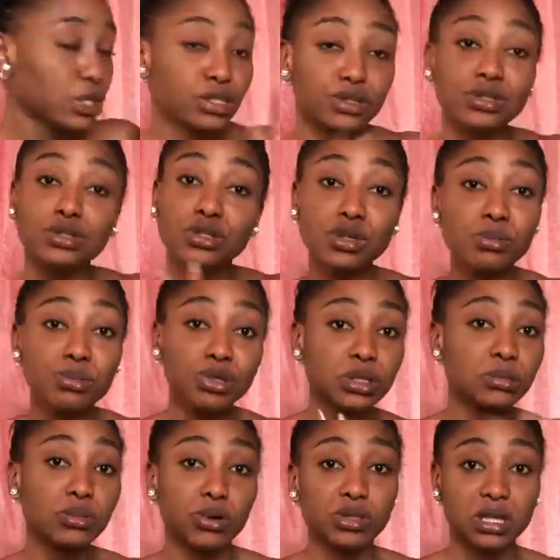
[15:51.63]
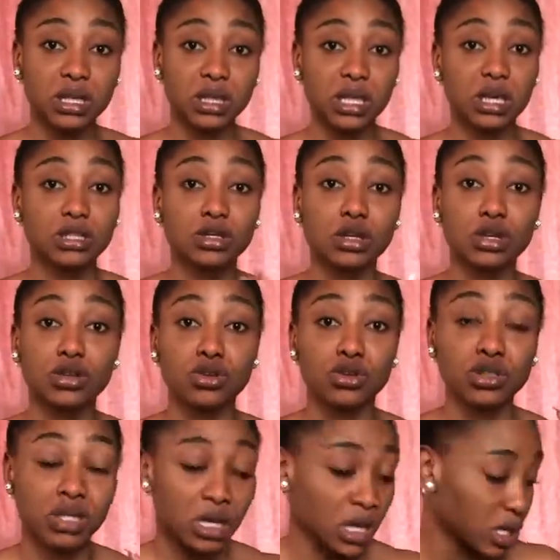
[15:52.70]
So the two most important things in
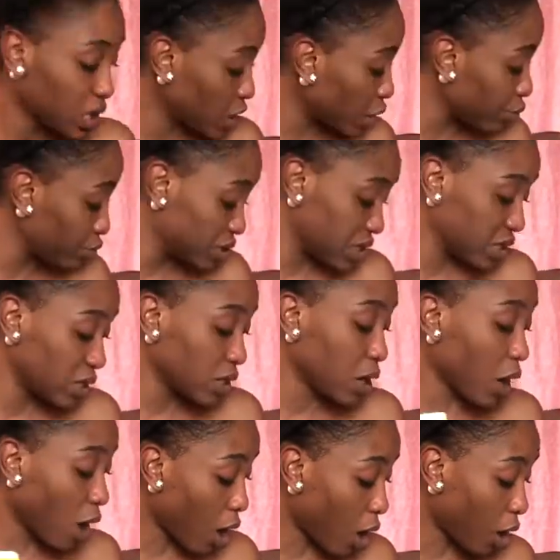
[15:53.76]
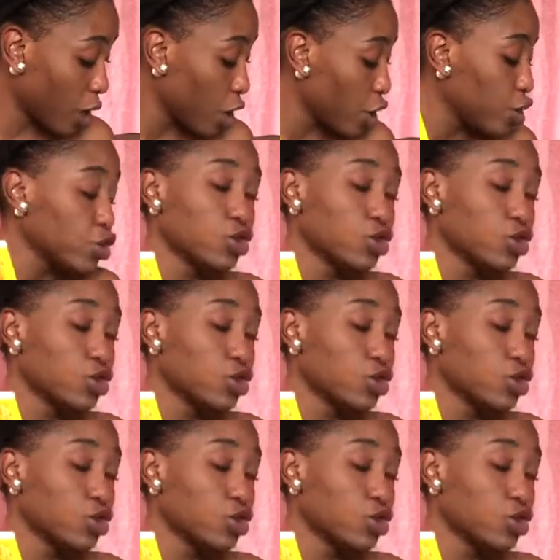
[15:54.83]
your skincare routine are